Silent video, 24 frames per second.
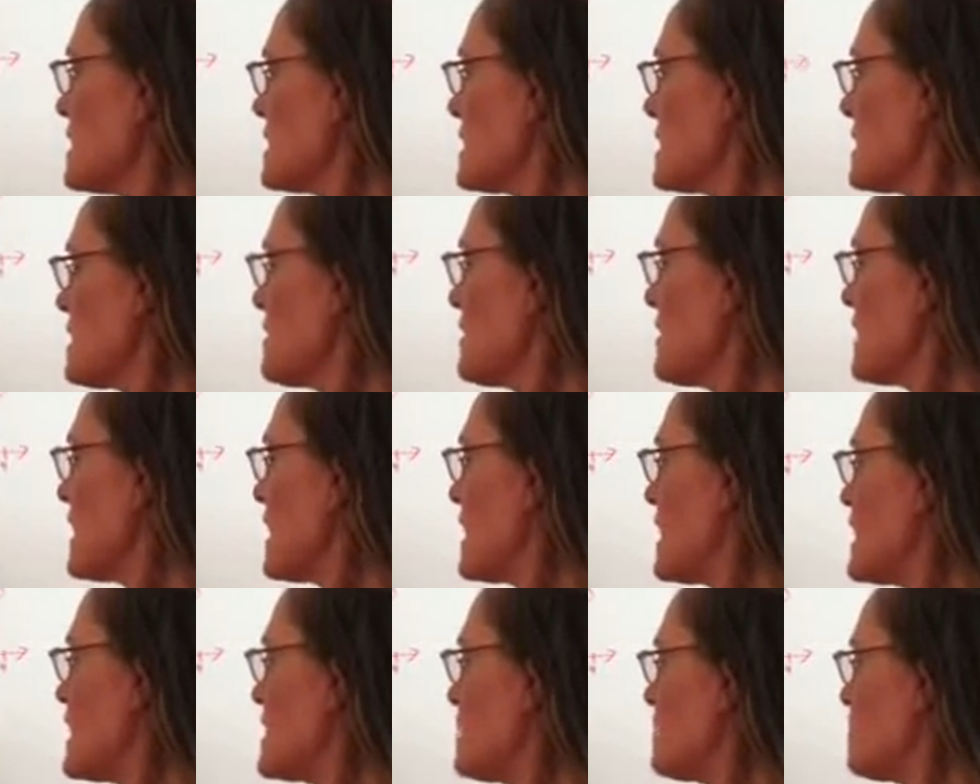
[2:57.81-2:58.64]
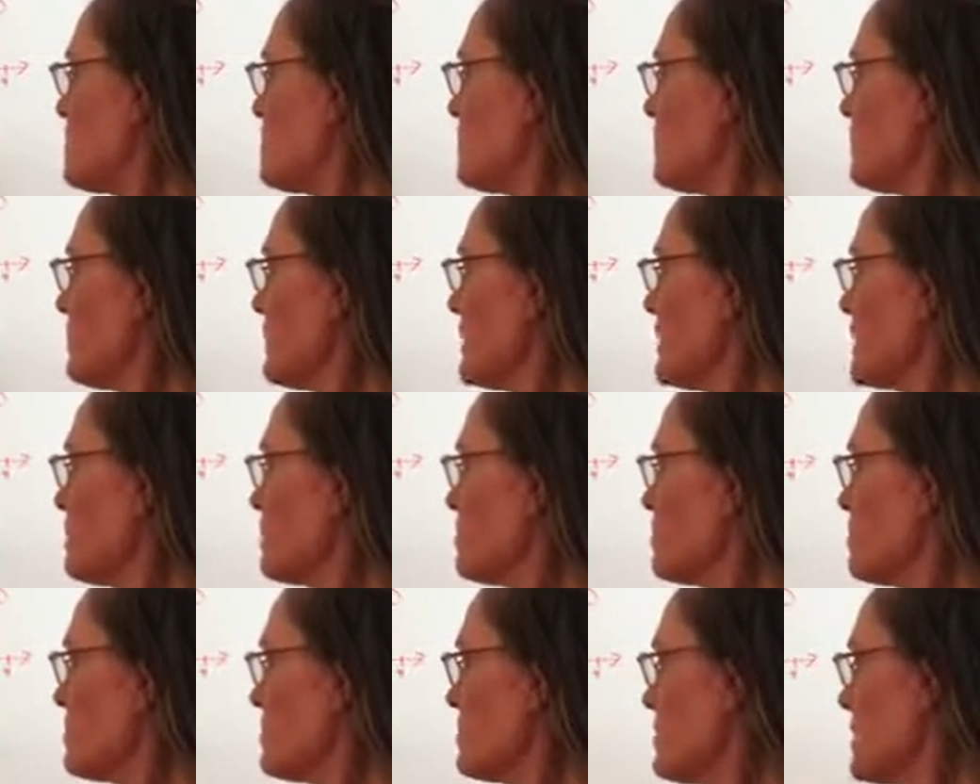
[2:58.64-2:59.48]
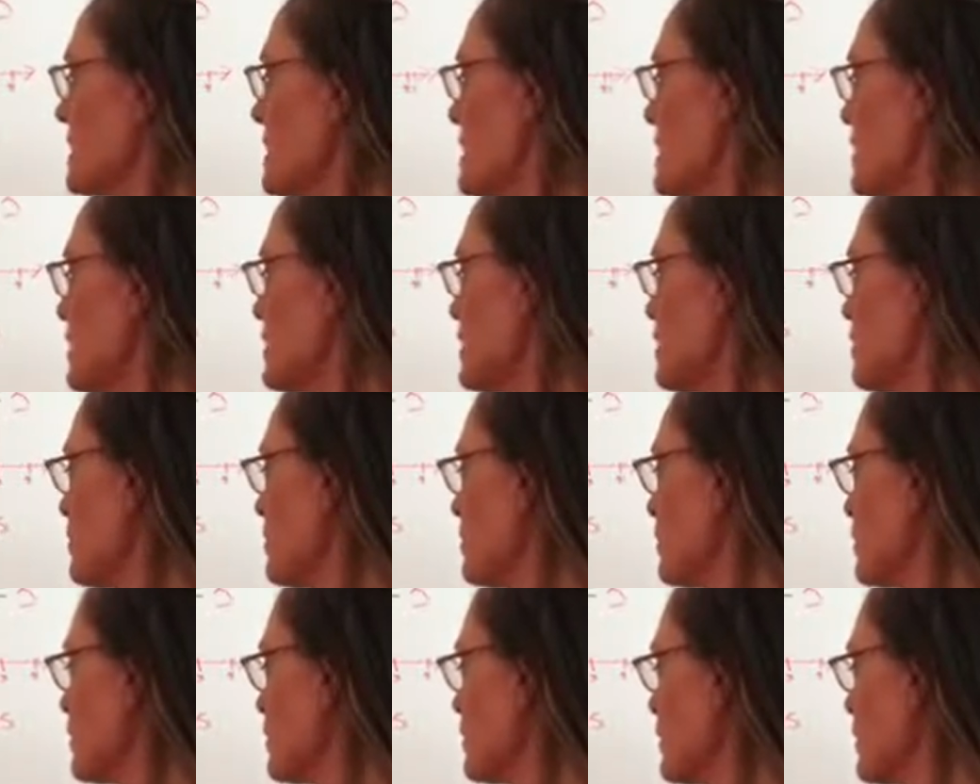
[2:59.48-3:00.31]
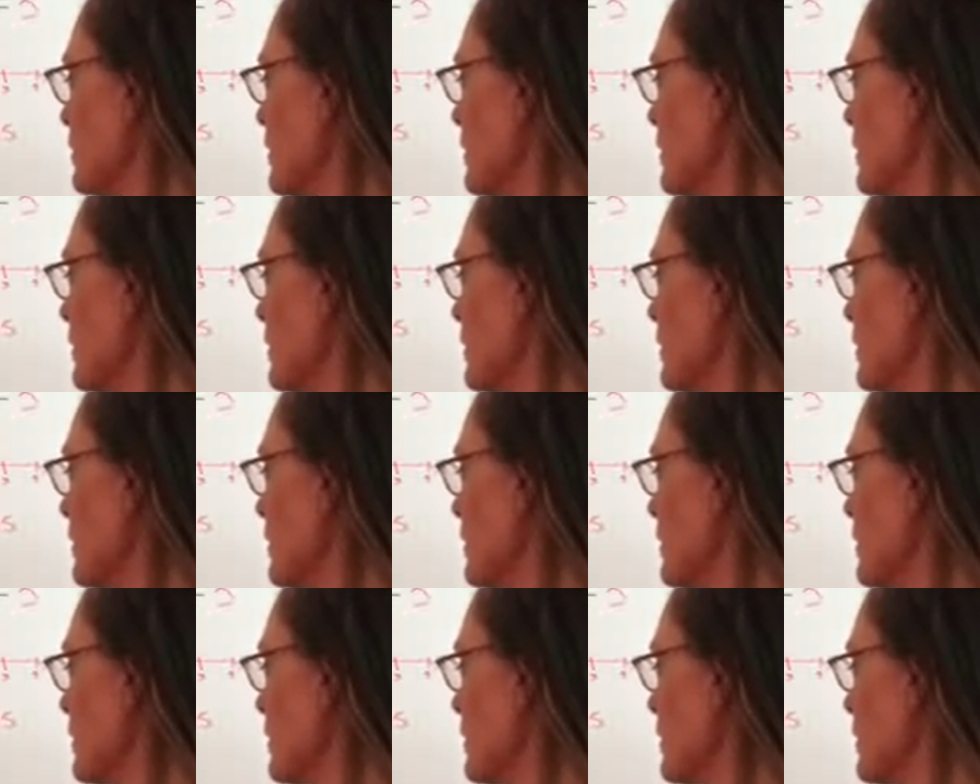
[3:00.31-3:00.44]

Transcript: And then here you would just go